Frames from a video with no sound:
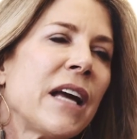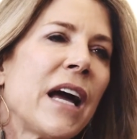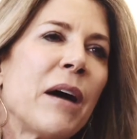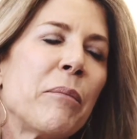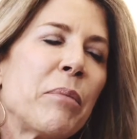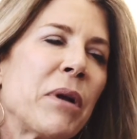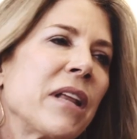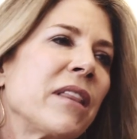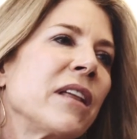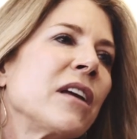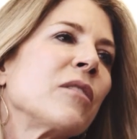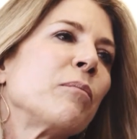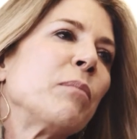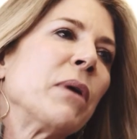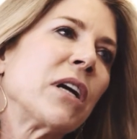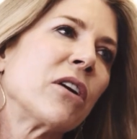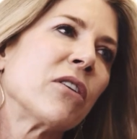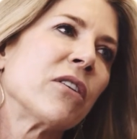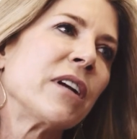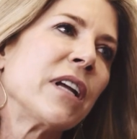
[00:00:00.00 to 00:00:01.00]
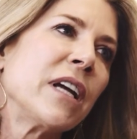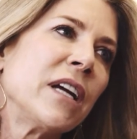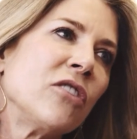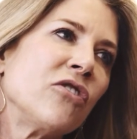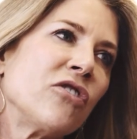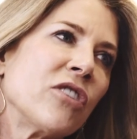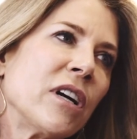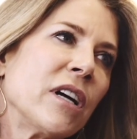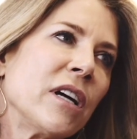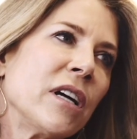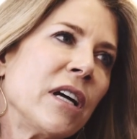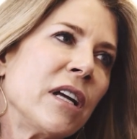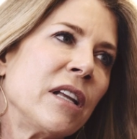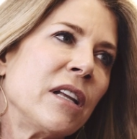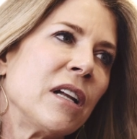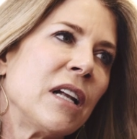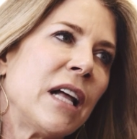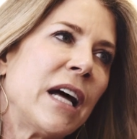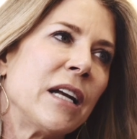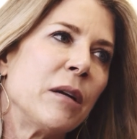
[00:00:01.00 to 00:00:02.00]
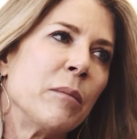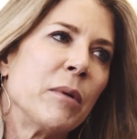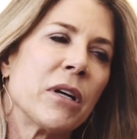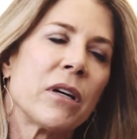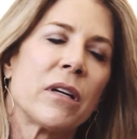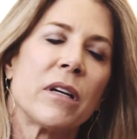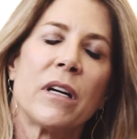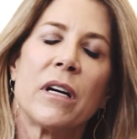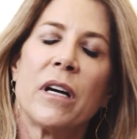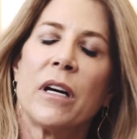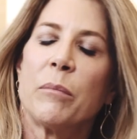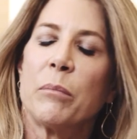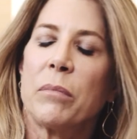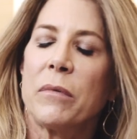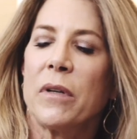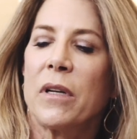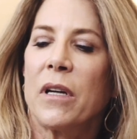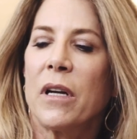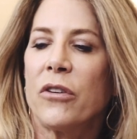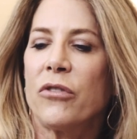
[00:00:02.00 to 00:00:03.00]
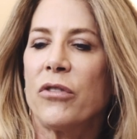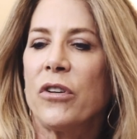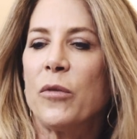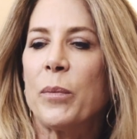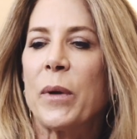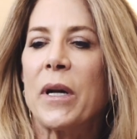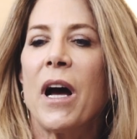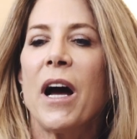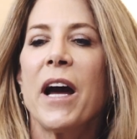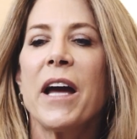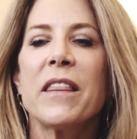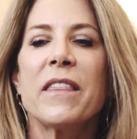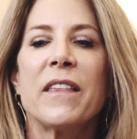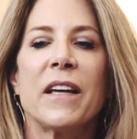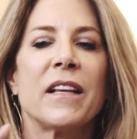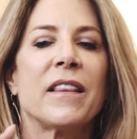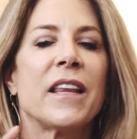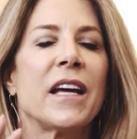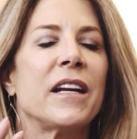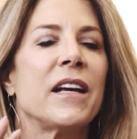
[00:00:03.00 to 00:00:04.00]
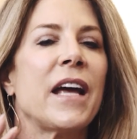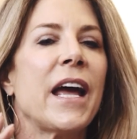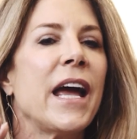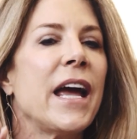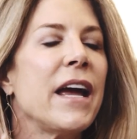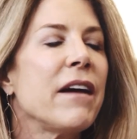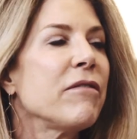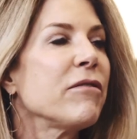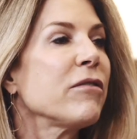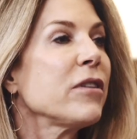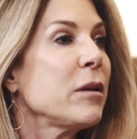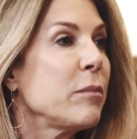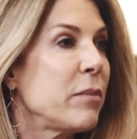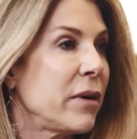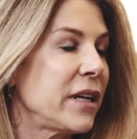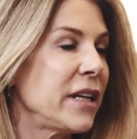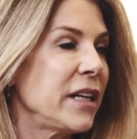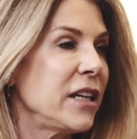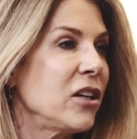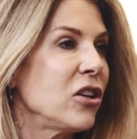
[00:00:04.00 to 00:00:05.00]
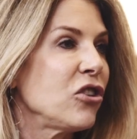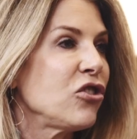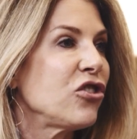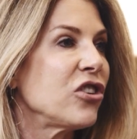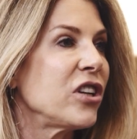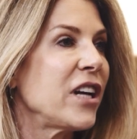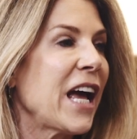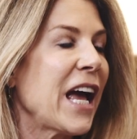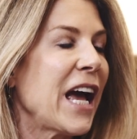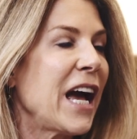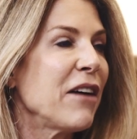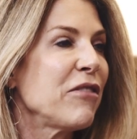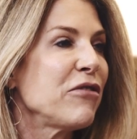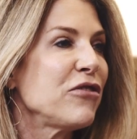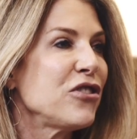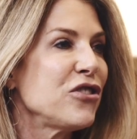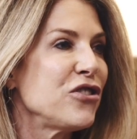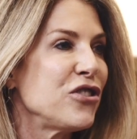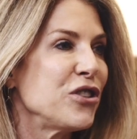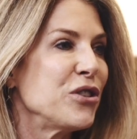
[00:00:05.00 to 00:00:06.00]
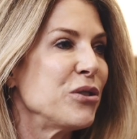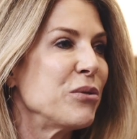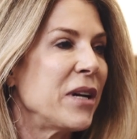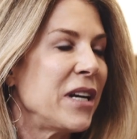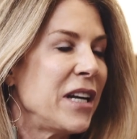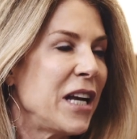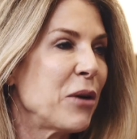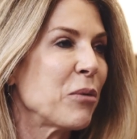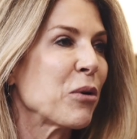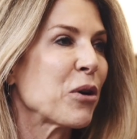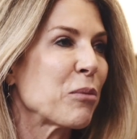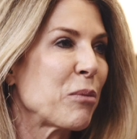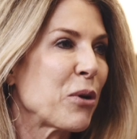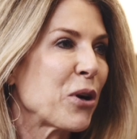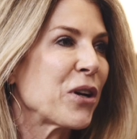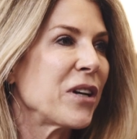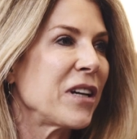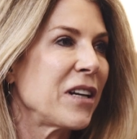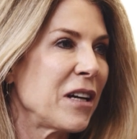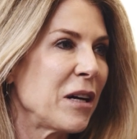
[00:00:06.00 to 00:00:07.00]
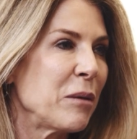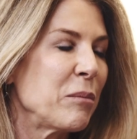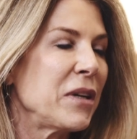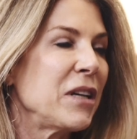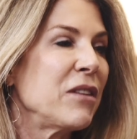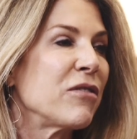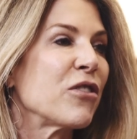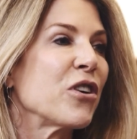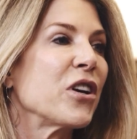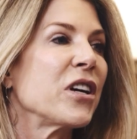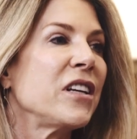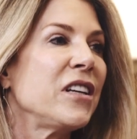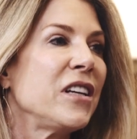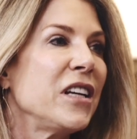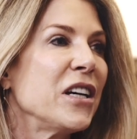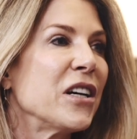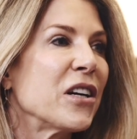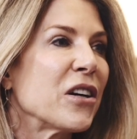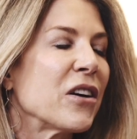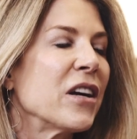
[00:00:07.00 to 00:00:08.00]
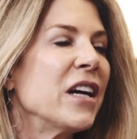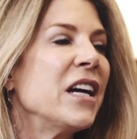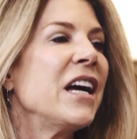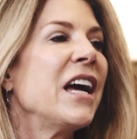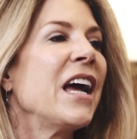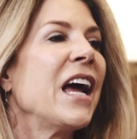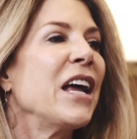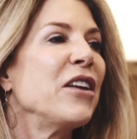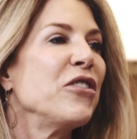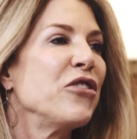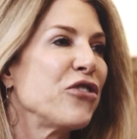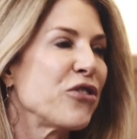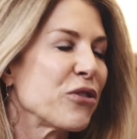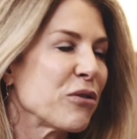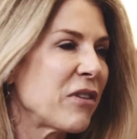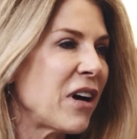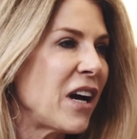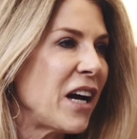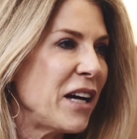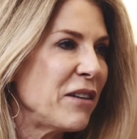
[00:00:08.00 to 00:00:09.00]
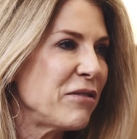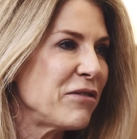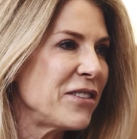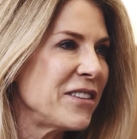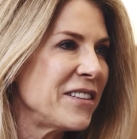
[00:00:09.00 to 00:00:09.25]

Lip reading: Yeah, but I think it's bigger in Asia and the Latin American countries. But I think that everybody should have to do a network marketing company for a year and survive.